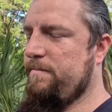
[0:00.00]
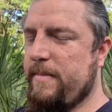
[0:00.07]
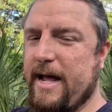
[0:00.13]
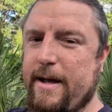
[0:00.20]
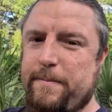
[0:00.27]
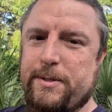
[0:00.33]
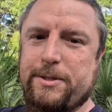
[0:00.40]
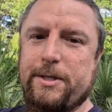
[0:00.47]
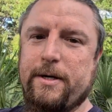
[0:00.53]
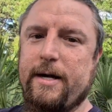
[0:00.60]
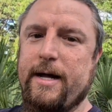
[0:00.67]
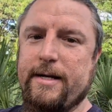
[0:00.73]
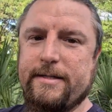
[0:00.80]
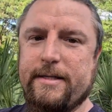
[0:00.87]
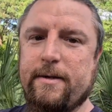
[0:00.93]
aperture and
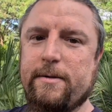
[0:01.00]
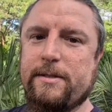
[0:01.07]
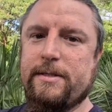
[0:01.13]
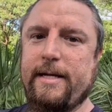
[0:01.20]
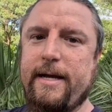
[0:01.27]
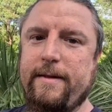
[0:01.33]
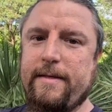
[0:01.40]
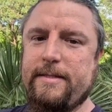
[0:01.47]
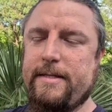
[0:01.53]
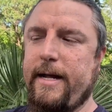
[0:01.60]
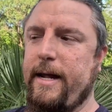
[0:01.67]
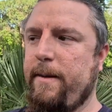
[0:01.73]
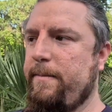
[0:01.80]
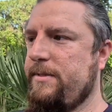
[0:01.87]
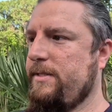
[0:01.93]
ISO are staying the
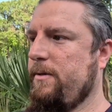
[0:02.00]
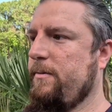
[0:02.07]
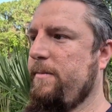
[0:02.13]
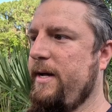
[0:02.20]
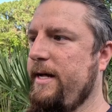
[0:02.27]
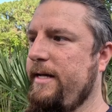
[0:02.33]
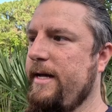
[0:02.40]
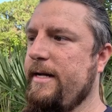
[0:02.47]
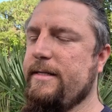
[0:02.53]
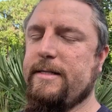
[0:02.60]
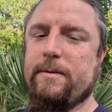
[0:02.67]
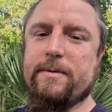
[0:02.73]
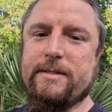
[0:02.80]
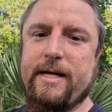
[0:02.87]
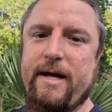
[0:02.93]
same. So in my case,
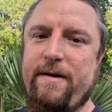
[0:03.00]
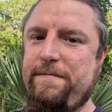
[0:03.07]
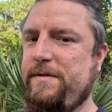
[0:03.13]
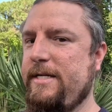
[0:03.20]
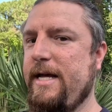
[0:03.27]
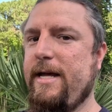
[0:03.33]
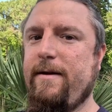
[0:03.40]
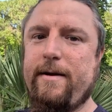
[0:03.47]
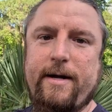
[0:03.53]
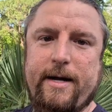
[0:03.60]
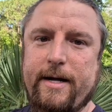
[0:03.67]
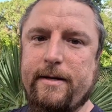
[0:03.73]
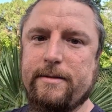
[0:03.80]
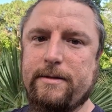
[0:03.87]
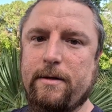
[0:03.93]
it was f10
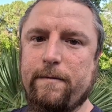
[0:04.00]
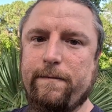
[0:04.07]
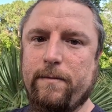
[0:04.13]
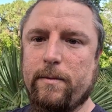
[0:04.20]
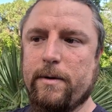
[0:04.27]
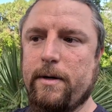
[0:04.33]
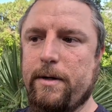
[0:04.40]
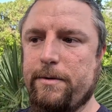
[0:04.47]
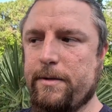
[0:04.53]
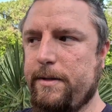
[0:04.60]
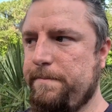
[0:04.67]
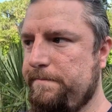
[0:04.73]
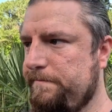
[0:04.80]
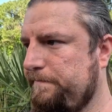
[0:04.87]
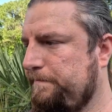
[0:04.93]
ISO 400.